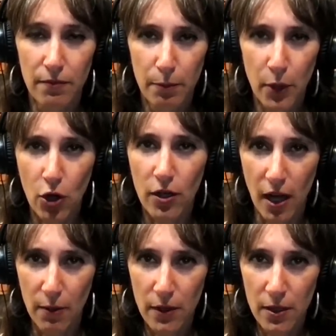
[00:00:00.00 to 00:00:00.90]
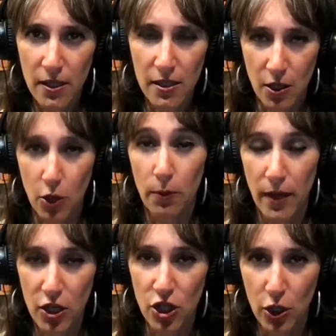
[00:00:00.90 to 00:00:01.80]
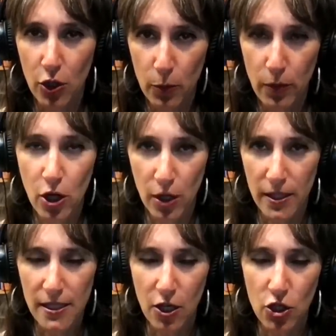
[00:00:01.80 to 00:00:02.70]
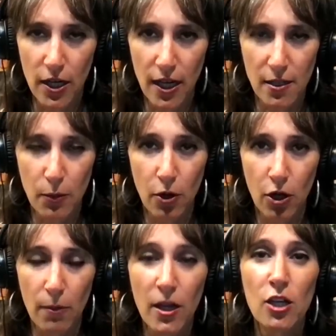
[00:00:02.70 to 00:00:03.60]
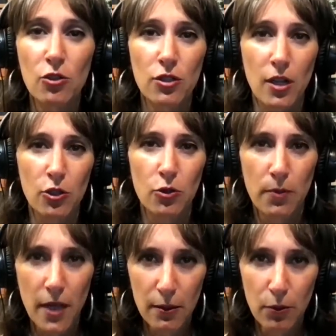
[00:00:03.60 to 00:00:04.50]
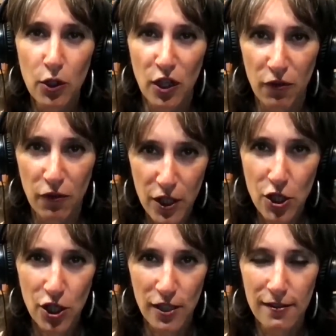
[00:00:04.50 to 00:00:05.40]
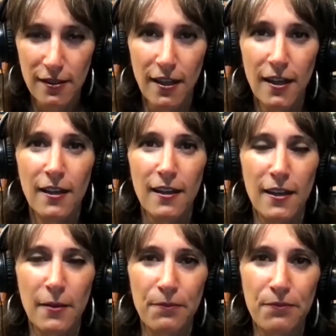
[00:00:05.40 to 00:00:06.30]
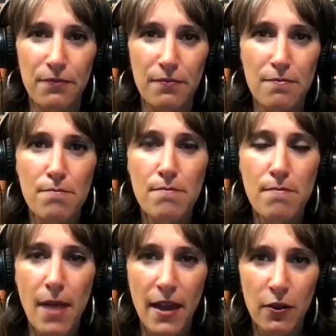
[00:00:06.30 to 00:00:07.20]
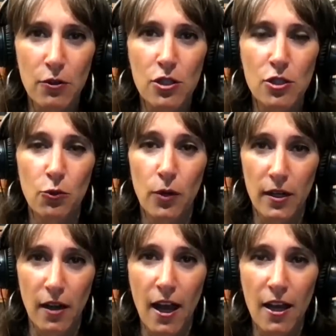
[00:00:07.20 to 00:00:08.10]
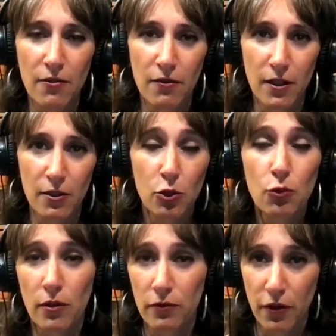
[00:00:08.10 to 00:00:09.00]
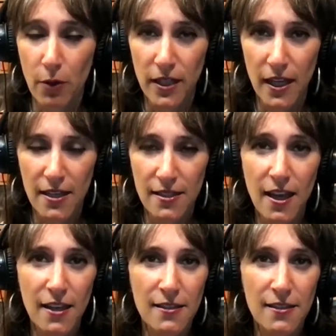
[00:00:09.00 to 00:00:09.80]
program is a commercial crew program is actually a nasa program to try to build more efficient um, methods to arrive uh, to and from the iss